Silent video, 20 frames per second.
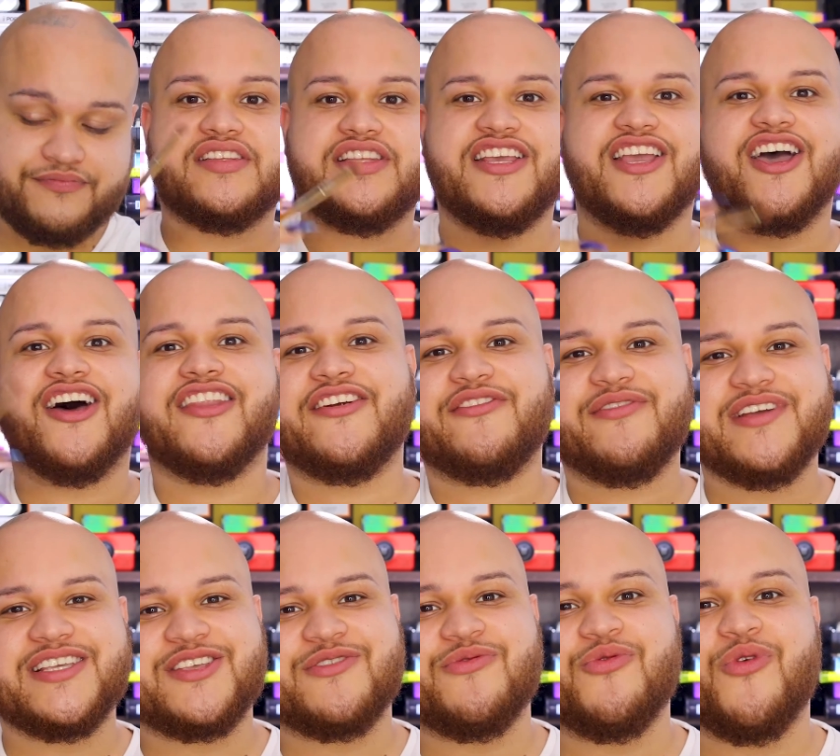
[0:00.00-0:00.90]
The other
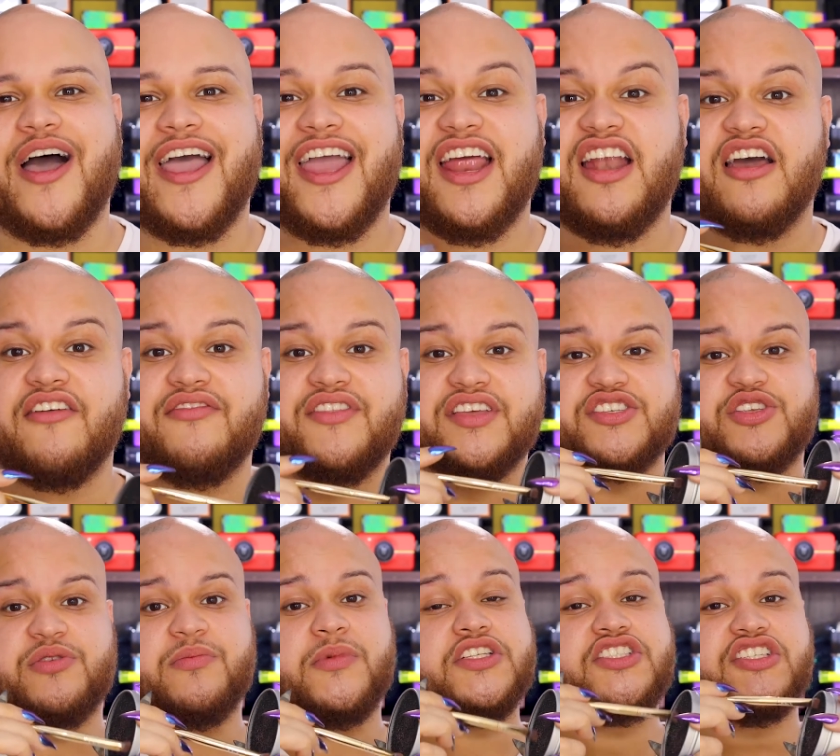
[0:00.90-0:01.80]
reason why I love this
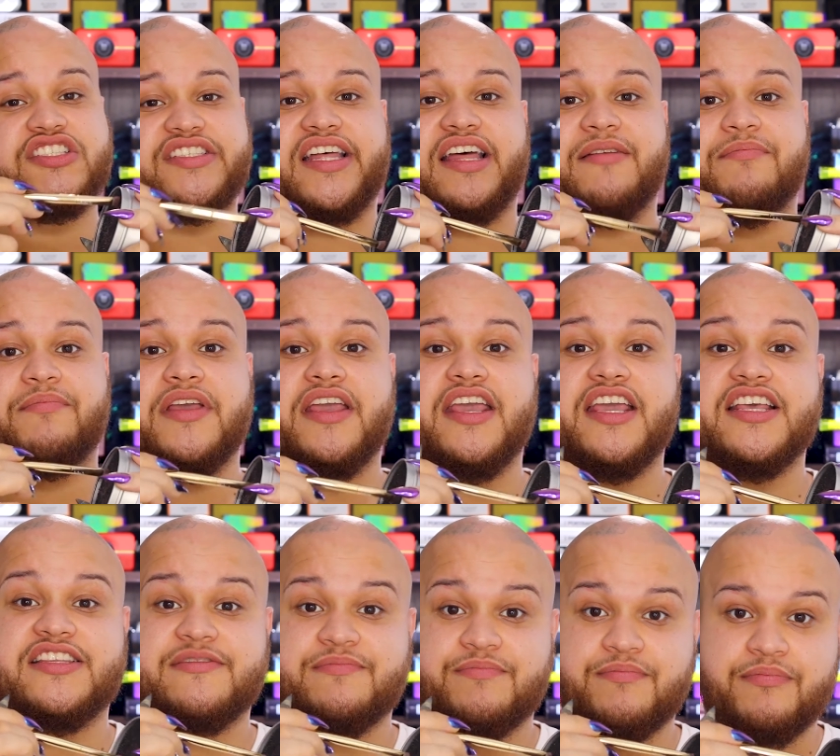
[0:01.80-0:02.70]
so much is that
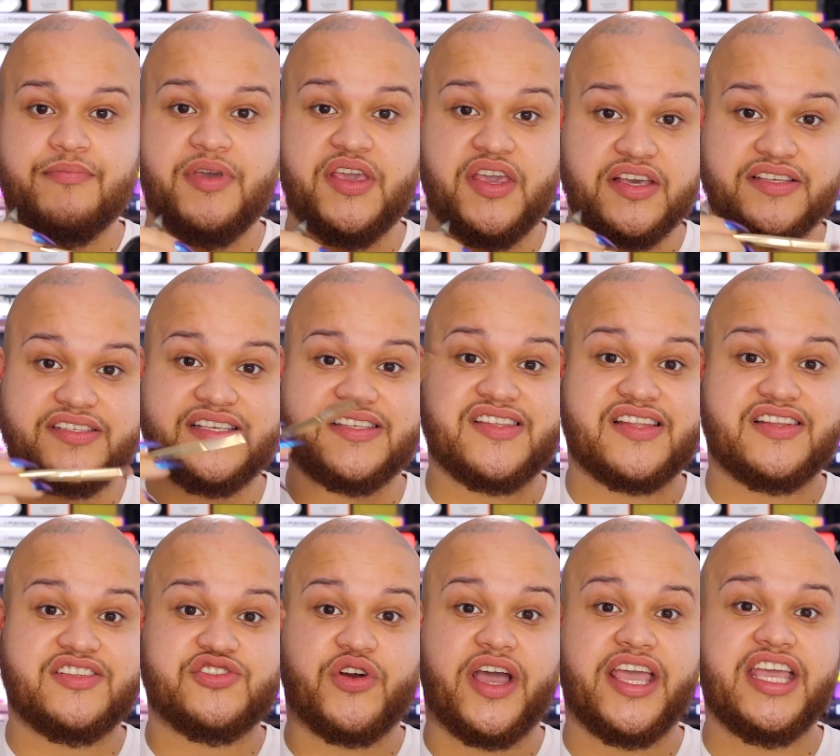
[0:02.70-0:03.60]
it, because it's a
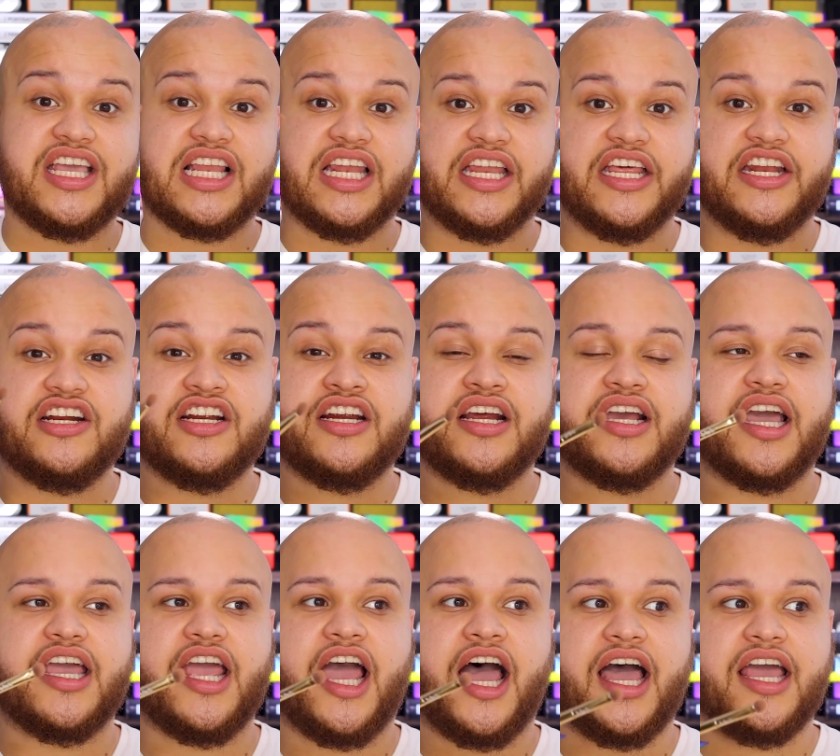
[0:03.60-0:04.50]
dry cleaner,
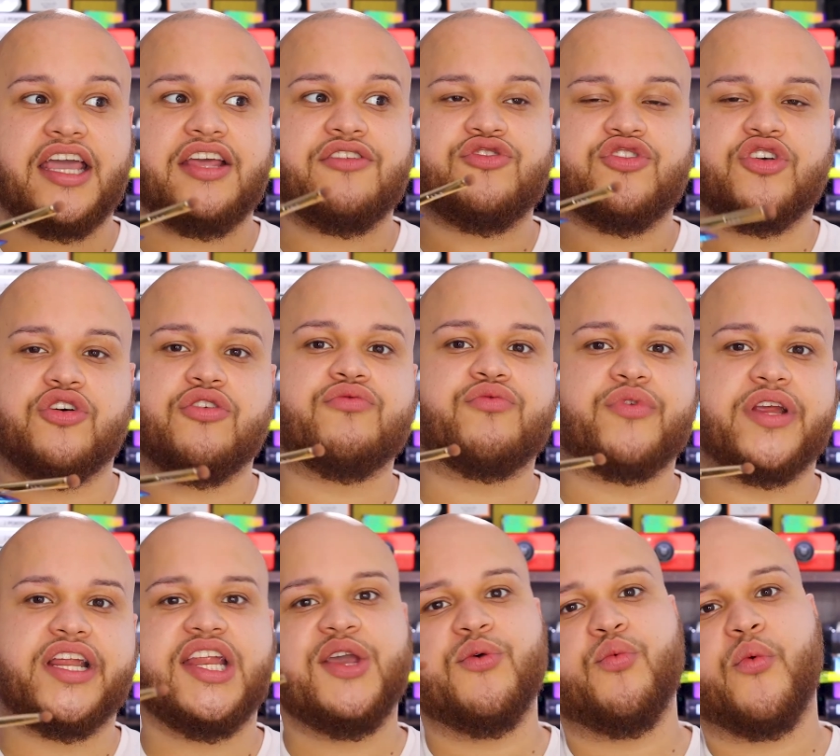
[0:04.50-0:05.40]
I don't
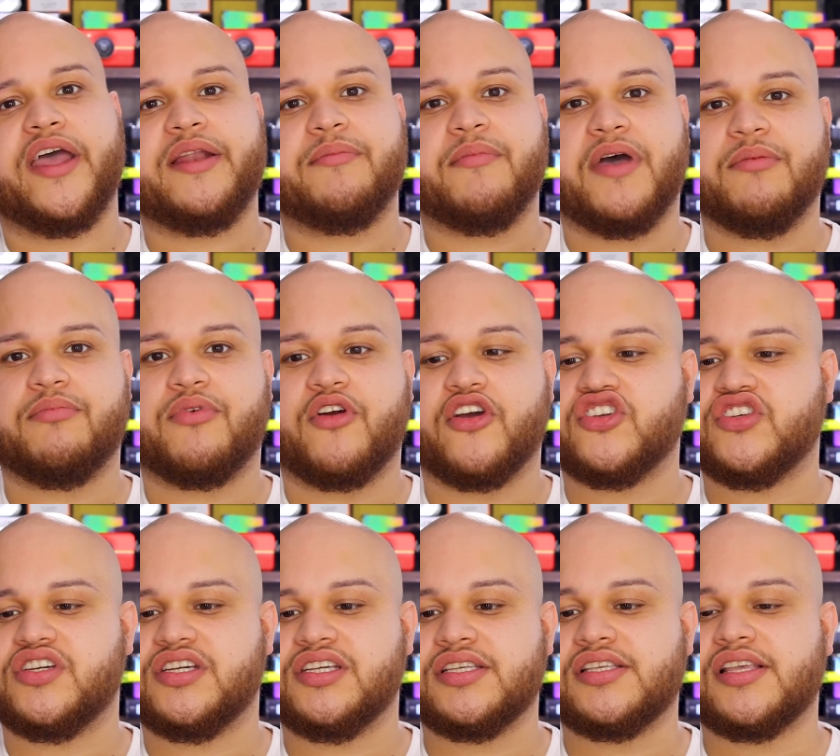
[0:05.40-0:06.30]
really wet my
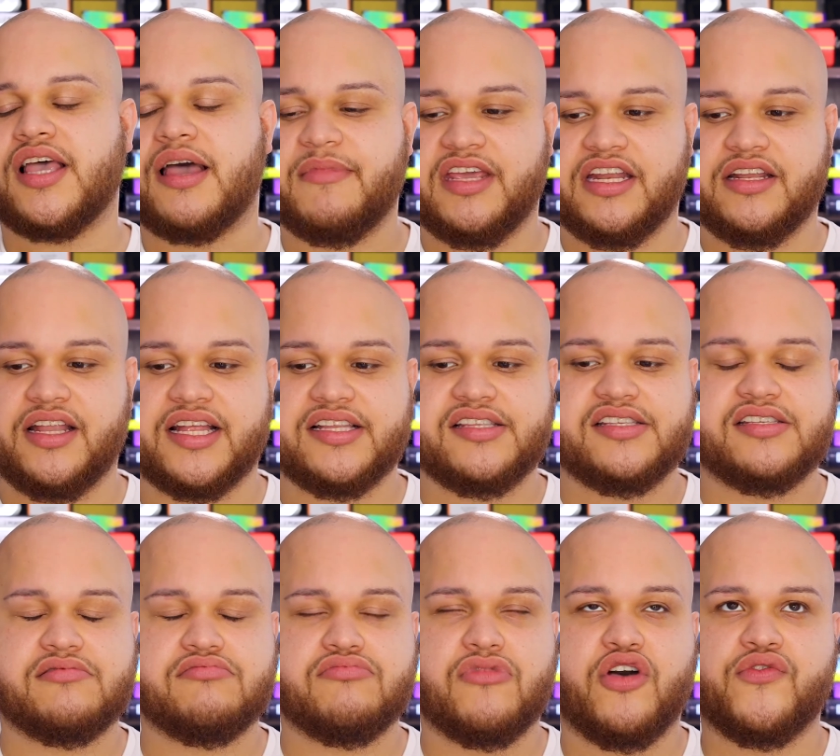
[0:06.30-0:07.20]
brushes. I mean,
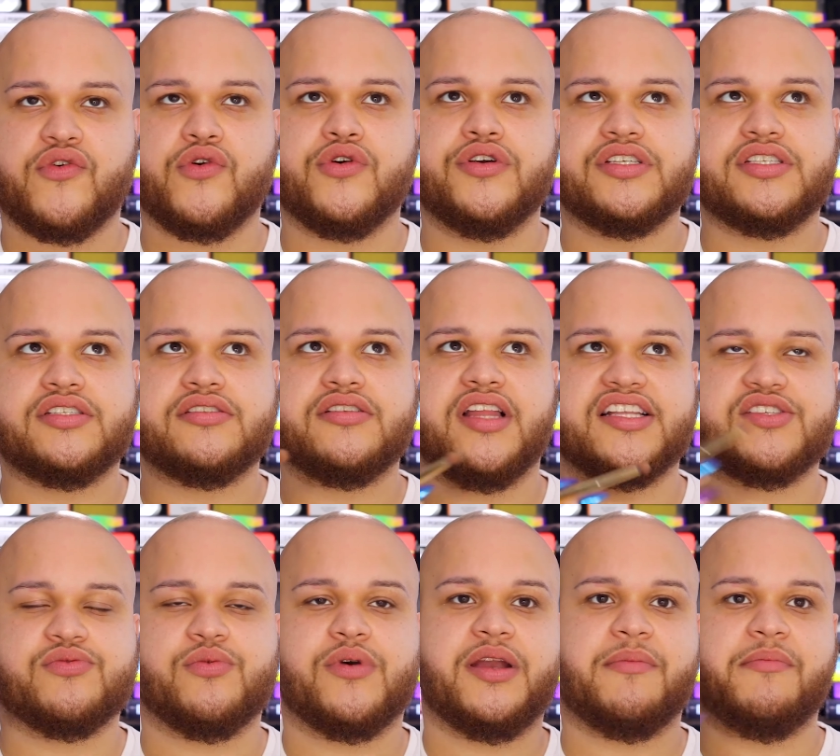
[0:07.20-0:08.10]
that's, of course,
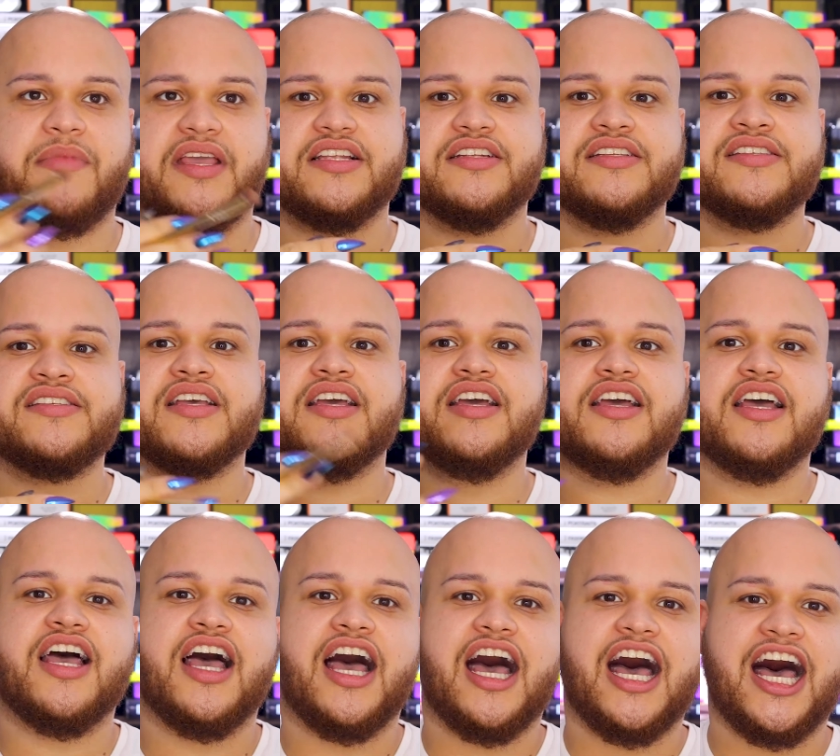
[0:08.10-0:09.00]
that's what it means.
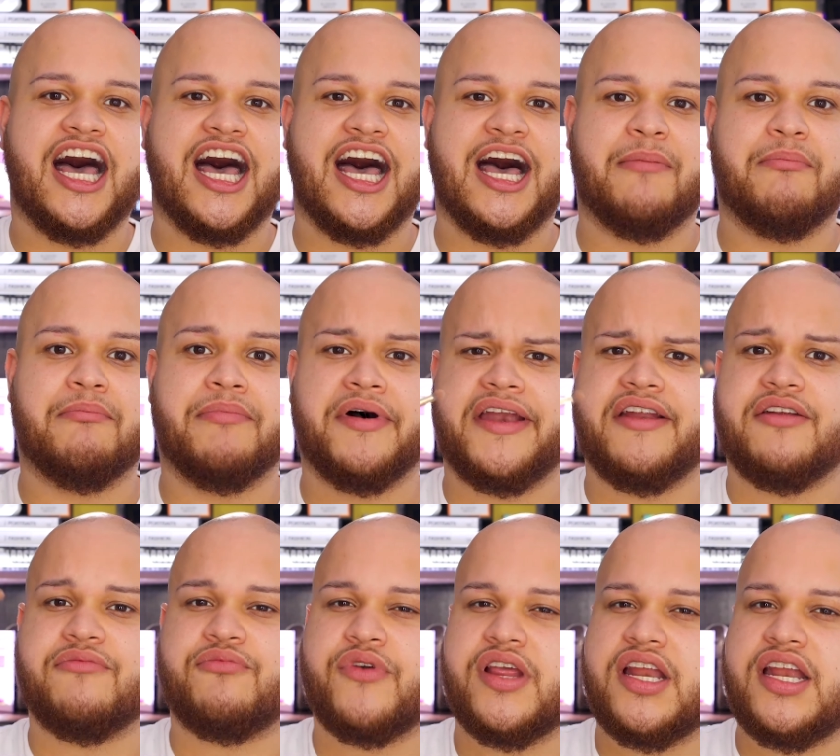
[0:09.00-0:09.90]
Um, but
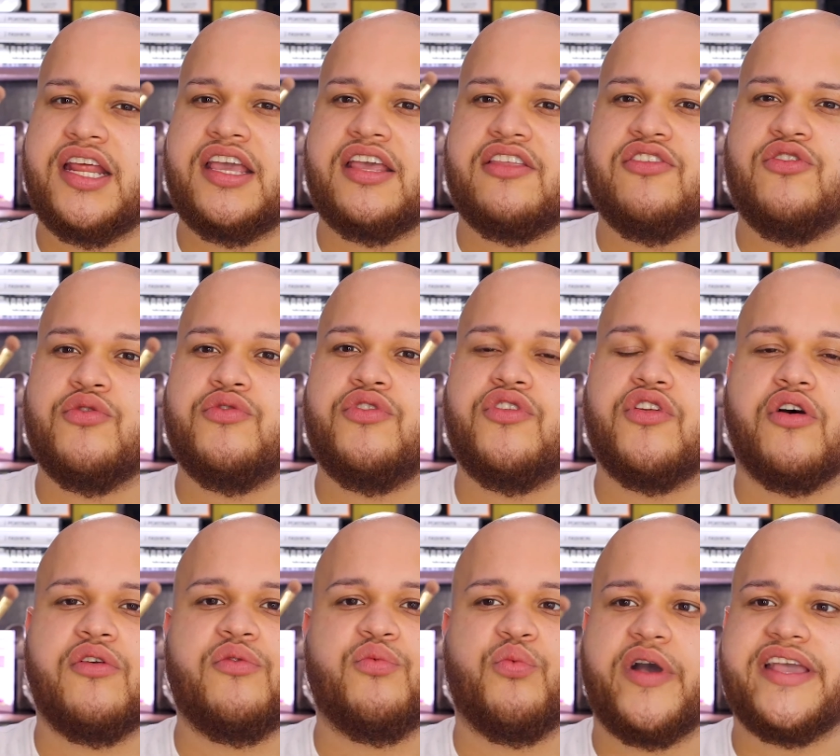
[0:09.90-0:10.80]
really, you
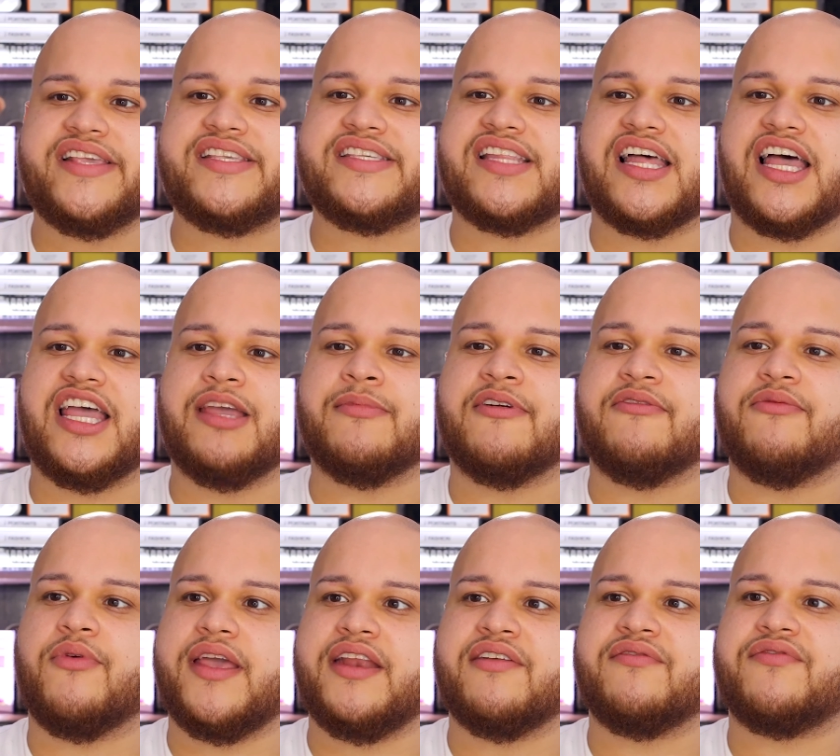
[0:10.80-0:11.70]
don't waste time
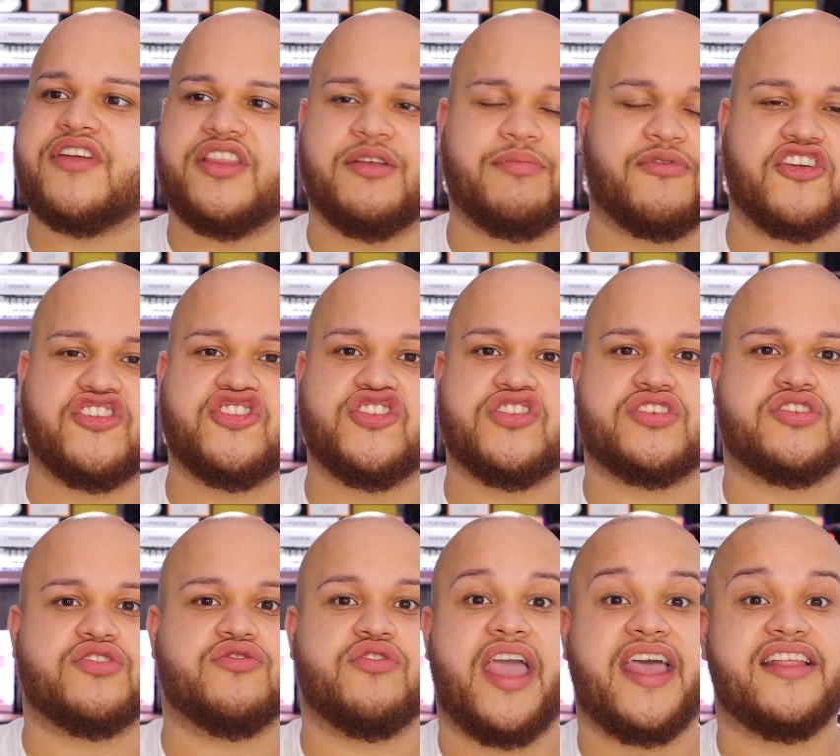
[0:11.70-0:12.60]
of waiting for the
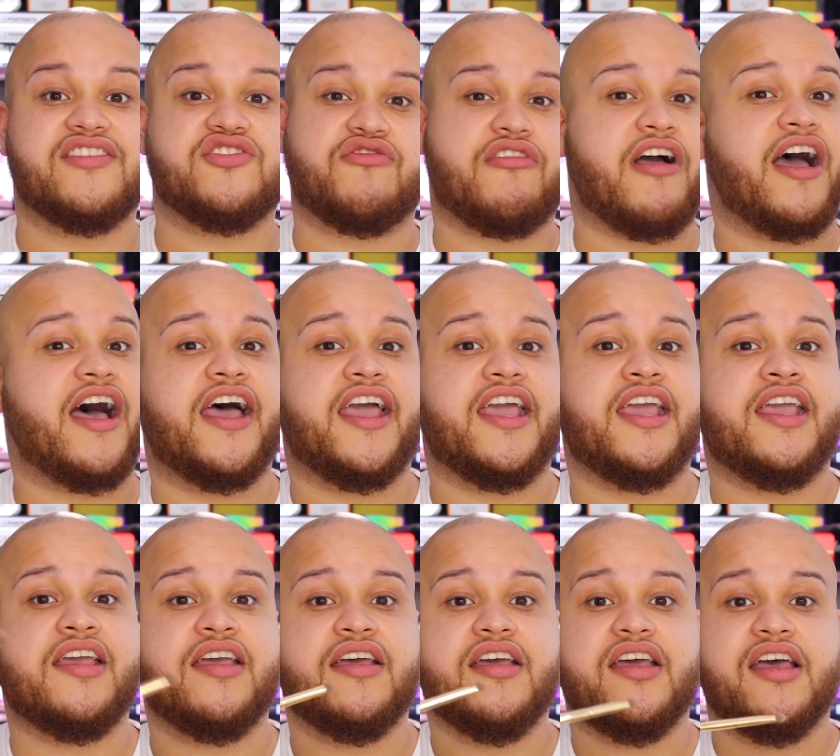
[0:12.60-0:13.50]
brushes to get dry